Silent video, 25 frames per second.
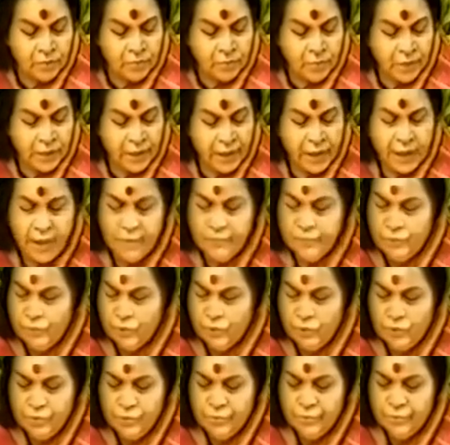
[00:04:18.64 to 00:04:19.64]
And I have
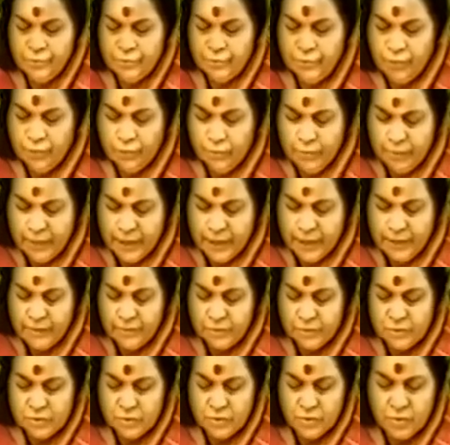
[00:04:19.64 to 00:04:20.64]
told you before why he
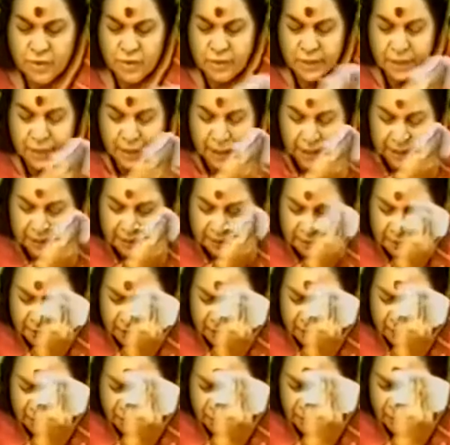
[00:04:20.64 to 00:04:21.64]
was called as
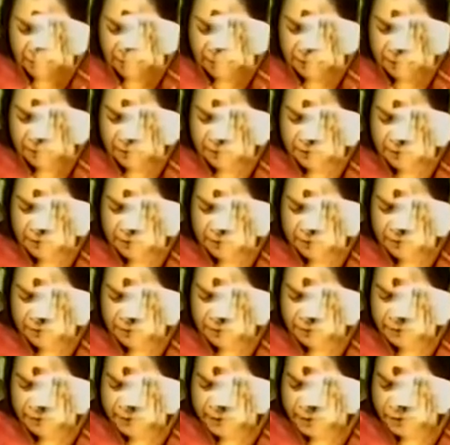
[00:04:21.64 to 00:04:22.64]

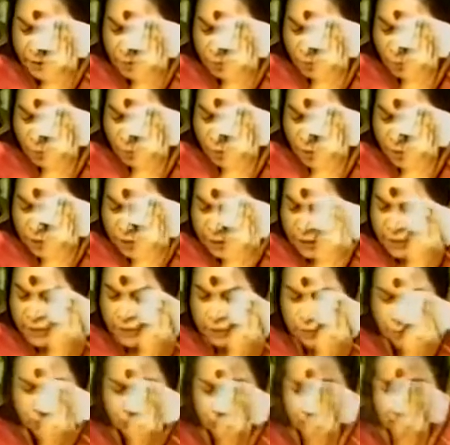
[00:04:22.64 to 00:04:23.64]
Jesu or
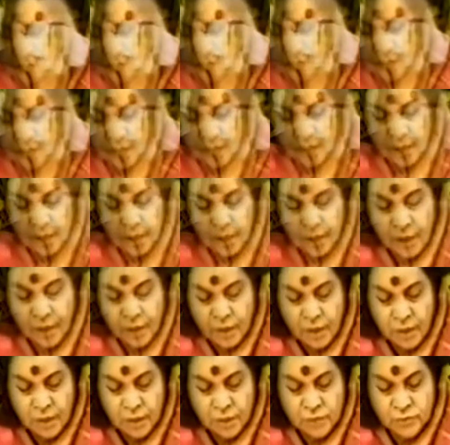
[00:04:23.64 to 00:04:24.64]
Yeshu.
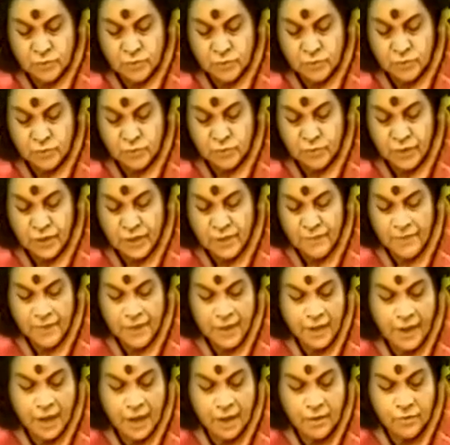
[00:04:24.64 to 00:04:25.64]
So today
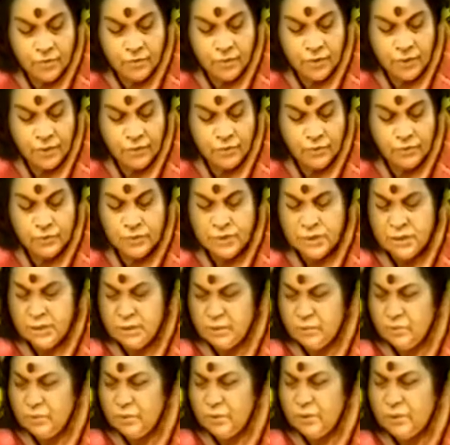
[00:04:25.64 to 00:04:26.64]
we are going to see
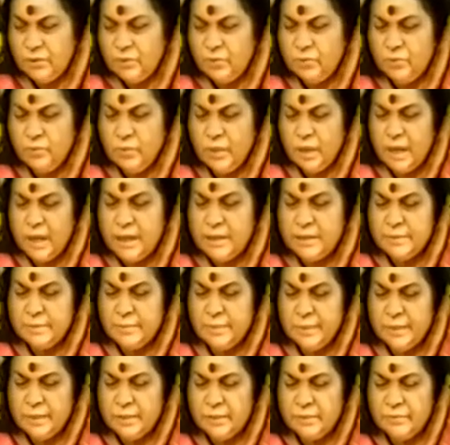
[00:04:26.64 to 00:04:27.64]
to the two
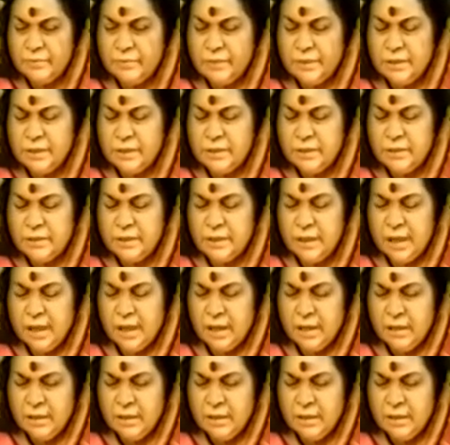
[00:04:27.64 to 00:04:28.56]
aspects of Sri Krishna,